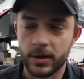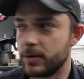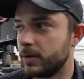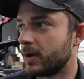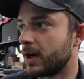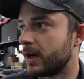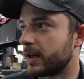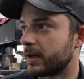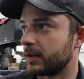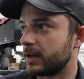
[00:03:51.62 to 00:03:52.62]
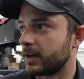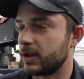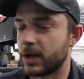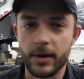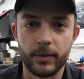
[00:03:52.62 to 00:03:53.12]
You, uh,
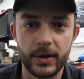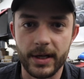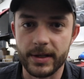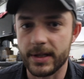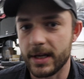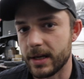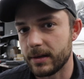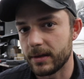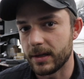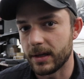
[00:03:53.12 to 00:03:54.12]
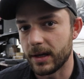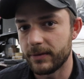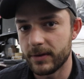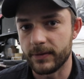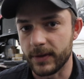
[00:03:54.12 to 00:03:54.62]
you kind of realize that
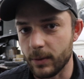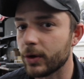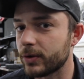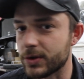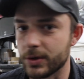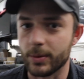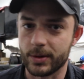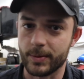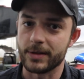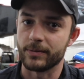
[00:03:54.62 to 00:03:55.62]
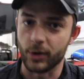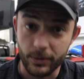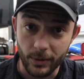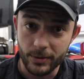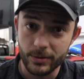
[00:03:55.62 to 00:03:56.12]
even if they weren't the super expensive
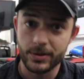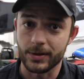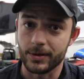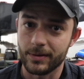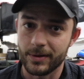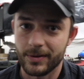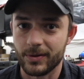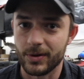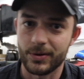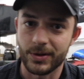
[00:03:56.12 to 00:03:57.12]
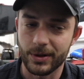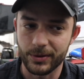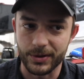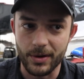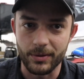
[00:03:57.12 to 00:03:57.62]
brake rotors, you still
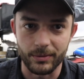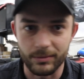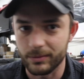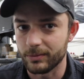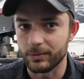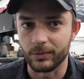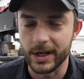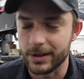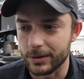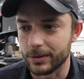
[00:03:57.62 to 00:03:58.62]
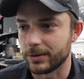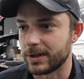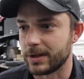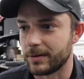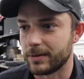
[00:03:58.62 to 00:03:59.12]
don't
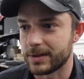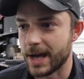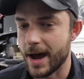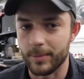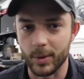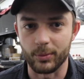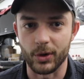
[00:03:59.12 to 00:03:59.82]
regularly tap a